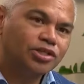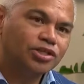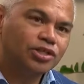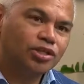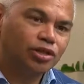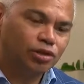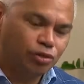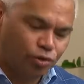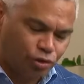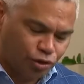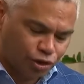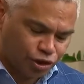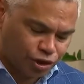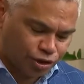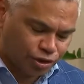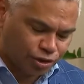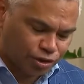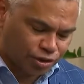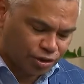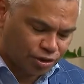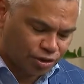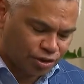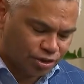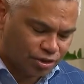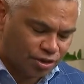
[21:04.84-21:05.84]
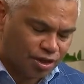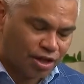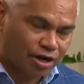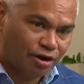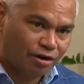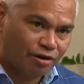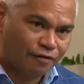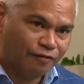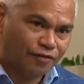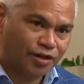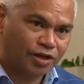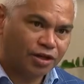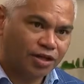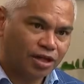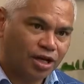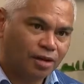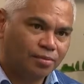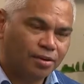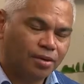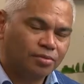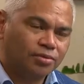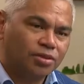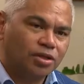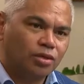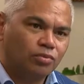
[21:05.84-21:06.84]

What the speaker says: solutions that are affecting our people?